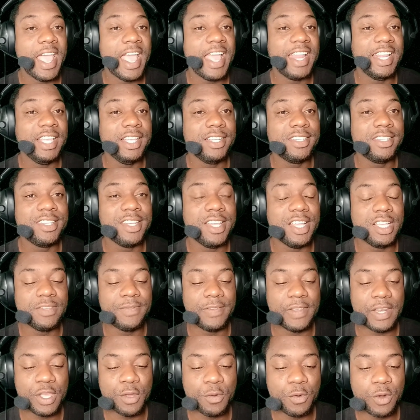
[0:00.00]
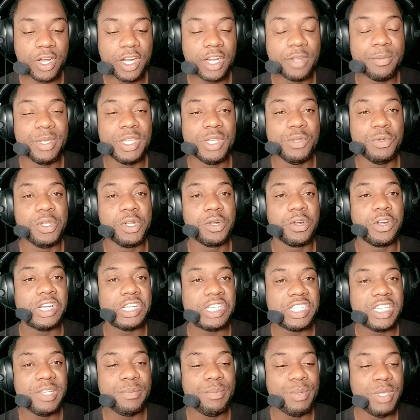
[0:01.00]
and in today's video we're going to be doing our
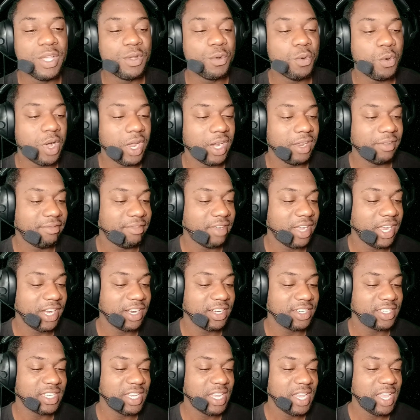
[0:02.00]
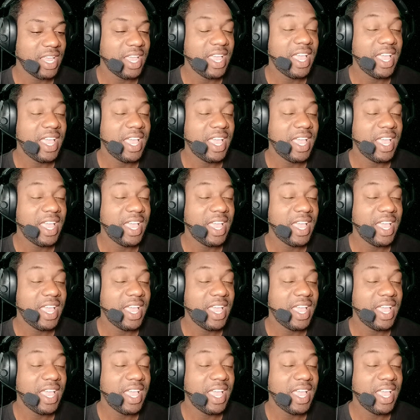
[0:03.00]
GP qualifiers